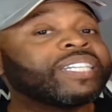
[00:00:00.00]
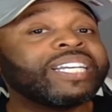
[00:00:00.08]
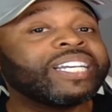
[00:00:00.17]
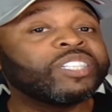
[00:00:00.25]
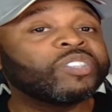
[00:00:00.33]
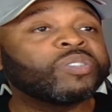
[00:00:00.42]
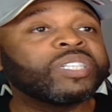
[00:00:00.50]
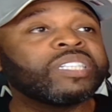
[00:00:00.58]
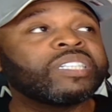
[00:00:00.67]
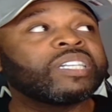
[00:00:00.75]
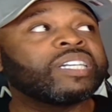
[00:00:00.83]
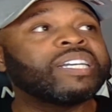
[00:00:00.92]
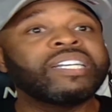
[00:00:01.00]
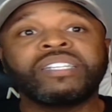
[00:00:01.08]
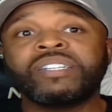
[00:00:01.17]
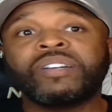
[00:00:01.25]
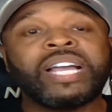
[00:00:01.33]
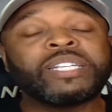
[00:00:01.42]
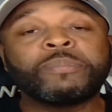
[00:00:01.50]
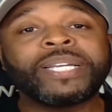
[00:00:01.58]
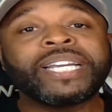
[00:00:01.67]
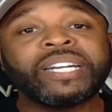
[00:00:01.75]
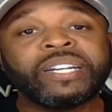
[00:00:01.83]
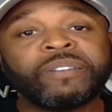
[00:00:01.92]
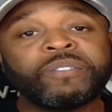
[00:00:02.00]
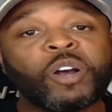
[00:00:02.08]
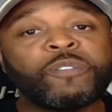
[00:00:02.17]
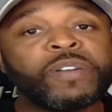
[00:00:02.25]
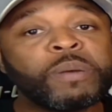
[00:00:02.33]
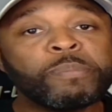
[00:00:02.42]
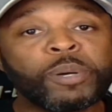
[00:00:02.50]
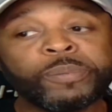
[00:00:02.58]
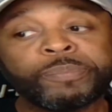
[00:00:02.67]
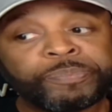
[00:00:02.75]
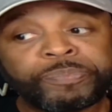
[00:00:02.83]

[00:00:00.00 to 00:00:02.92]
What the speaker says: the interest at the beginning of November.